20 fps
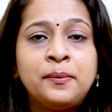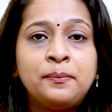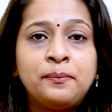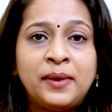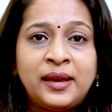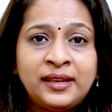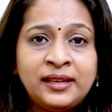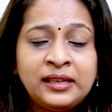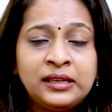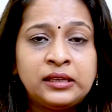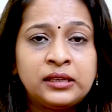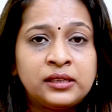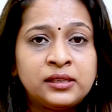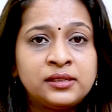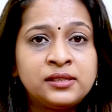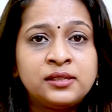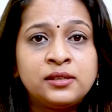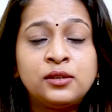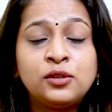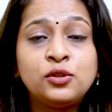many
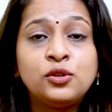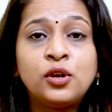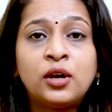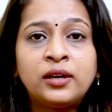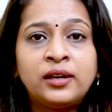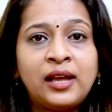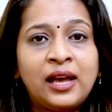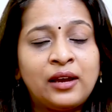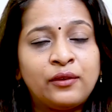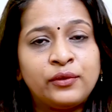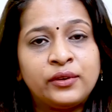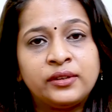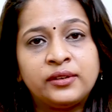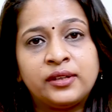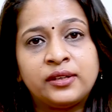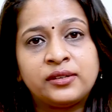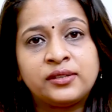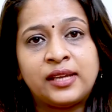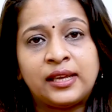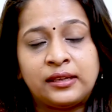girls not having
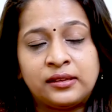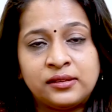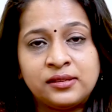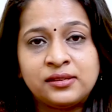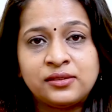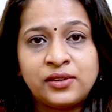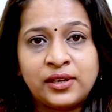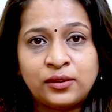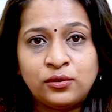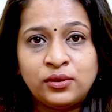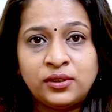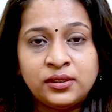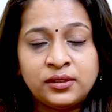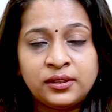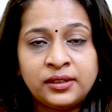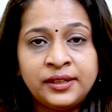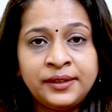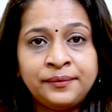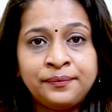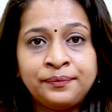their cycles
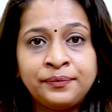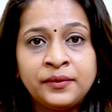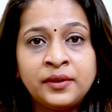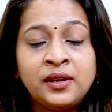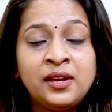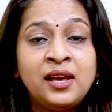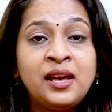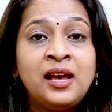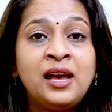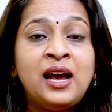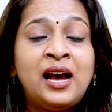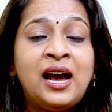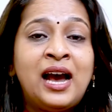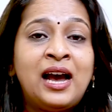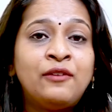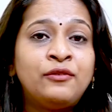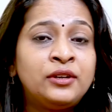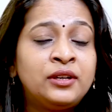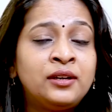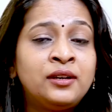regularly,
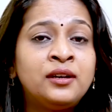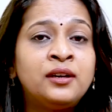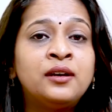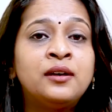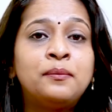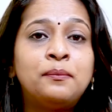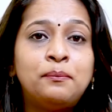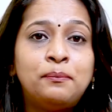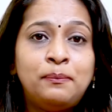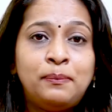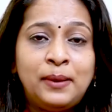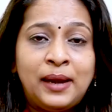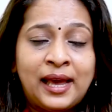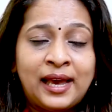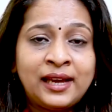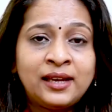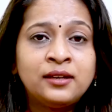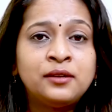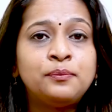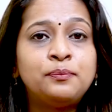having
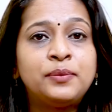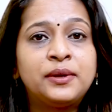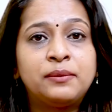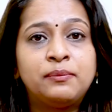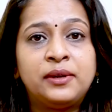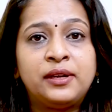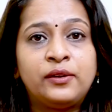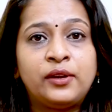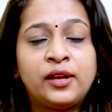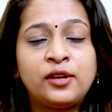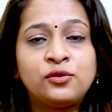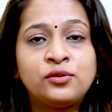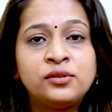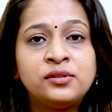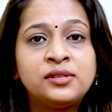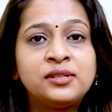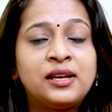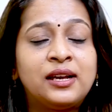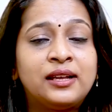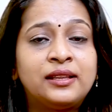black
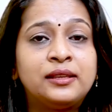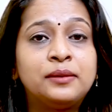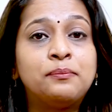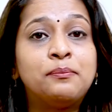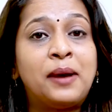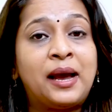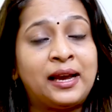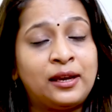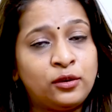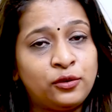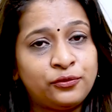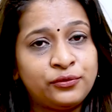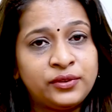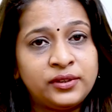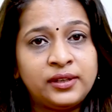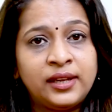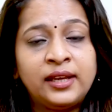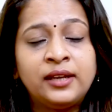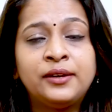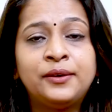pigmentations at the back of the
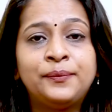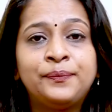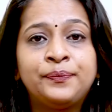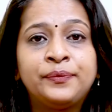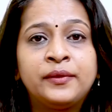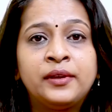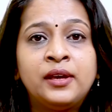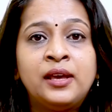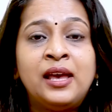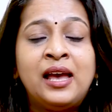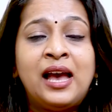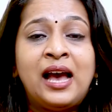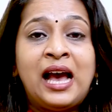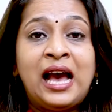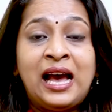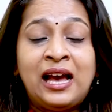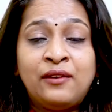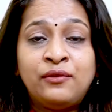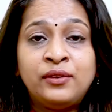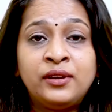neck,
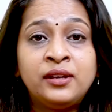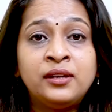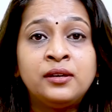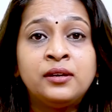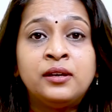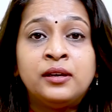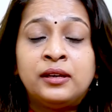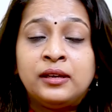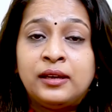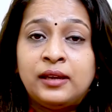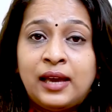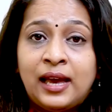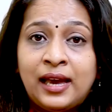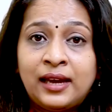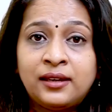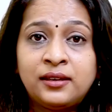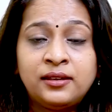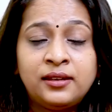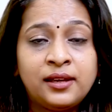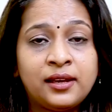having
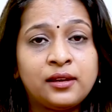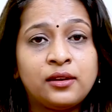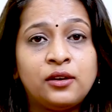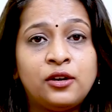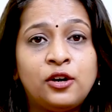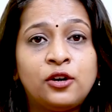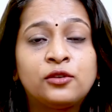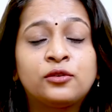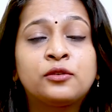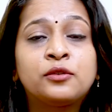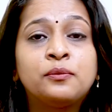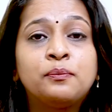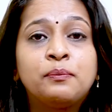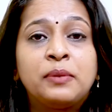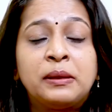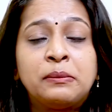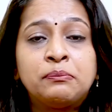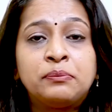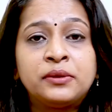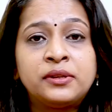acne or
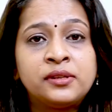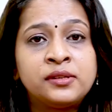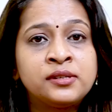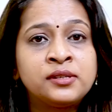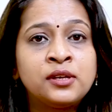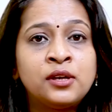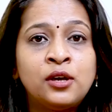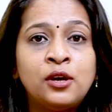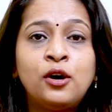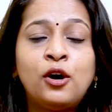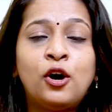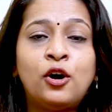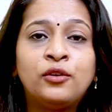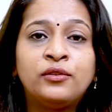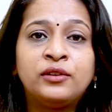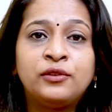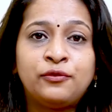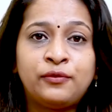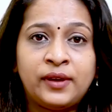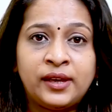pimples
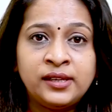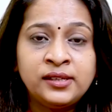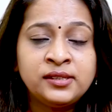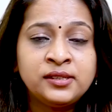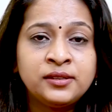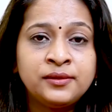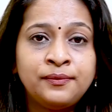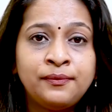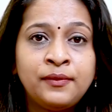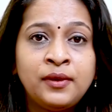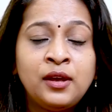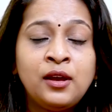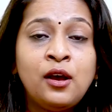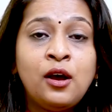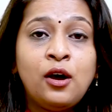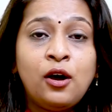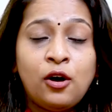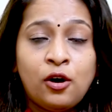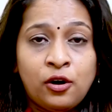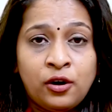on the face
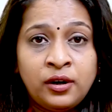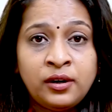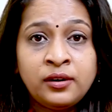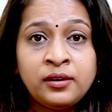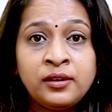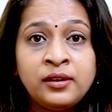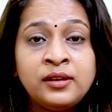or